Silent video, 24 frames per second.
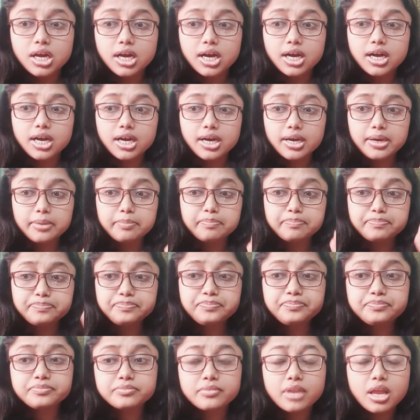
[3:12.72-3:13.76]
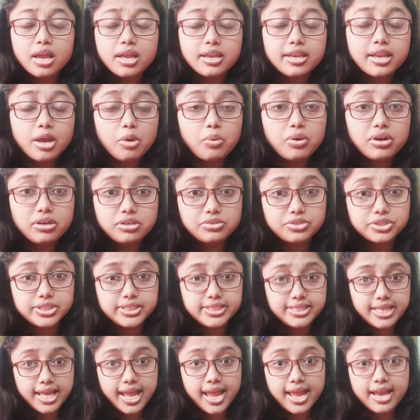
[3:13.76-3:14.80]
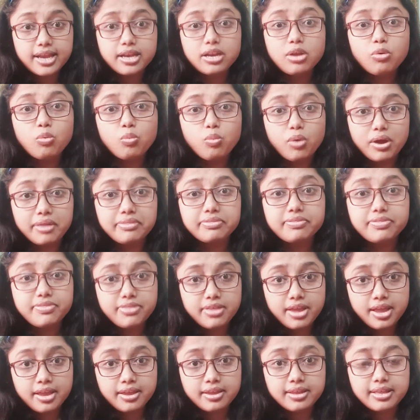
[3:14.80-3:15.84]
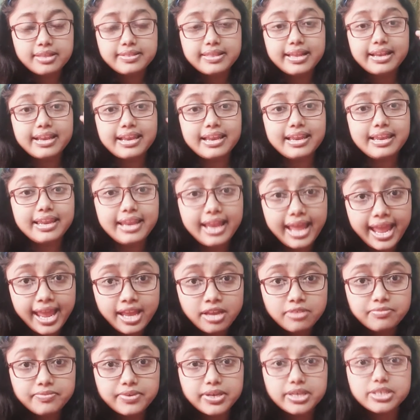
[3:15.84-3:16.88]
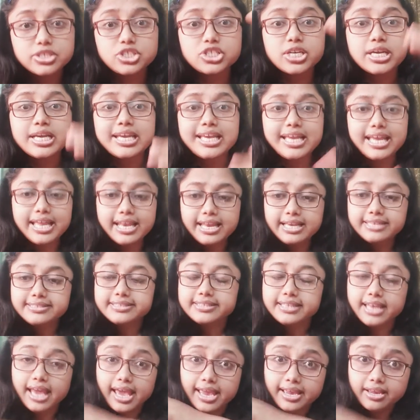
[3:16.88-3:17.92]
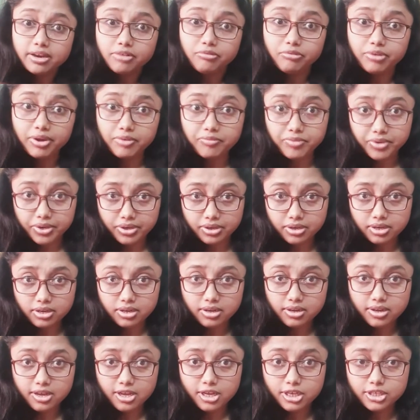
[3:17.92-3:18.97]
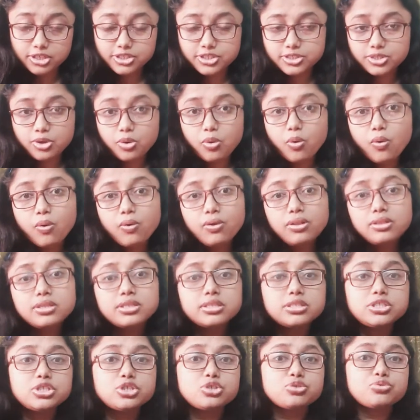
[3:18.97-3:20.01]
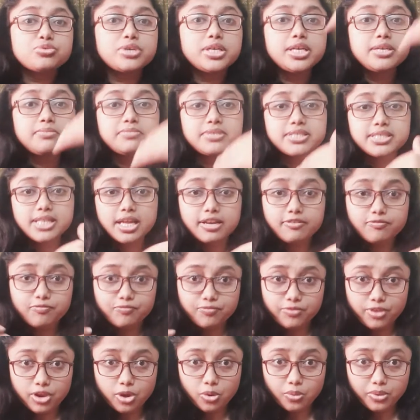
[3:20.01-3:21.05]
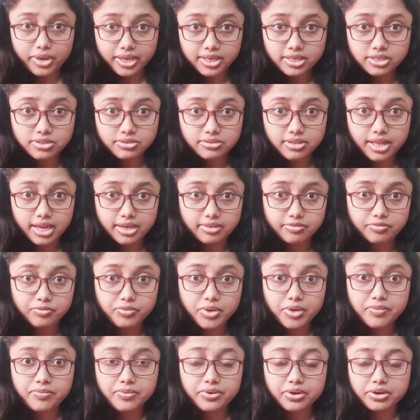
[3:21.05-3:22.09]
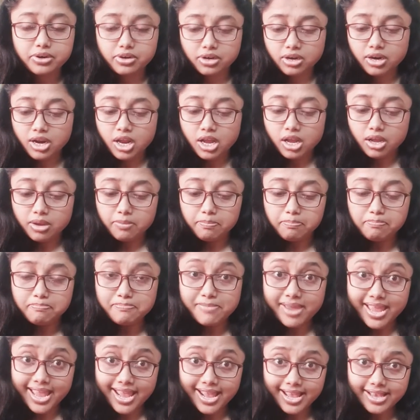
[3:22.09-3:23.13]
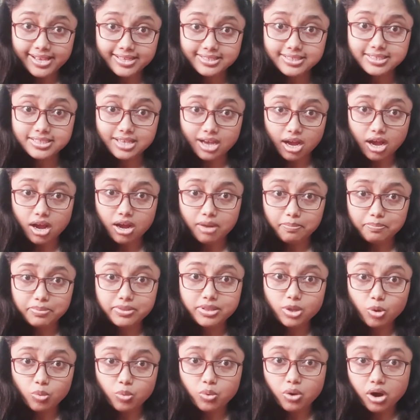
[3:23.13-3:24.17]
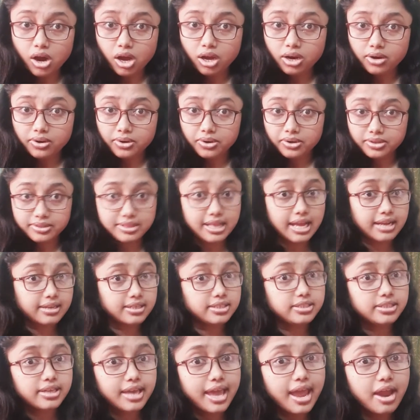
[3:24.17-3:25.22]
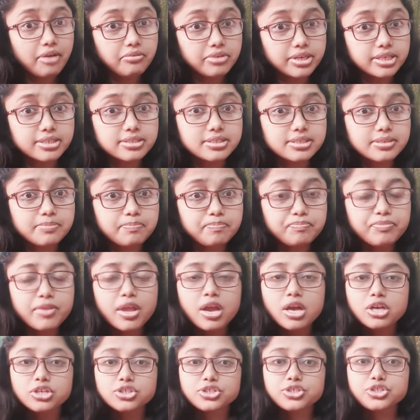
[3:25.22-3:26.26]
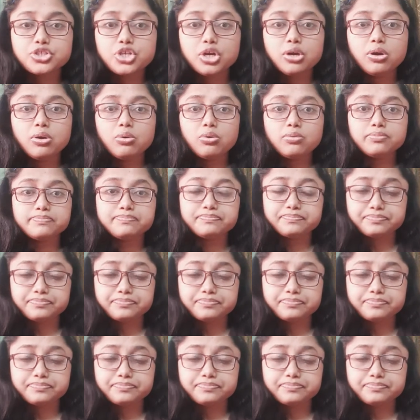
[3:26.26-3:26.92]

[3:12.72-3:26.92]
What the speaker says: uh, now understand one thing, that language, it is like a river. So all the streams that flow into that river makes up the water that it carries. So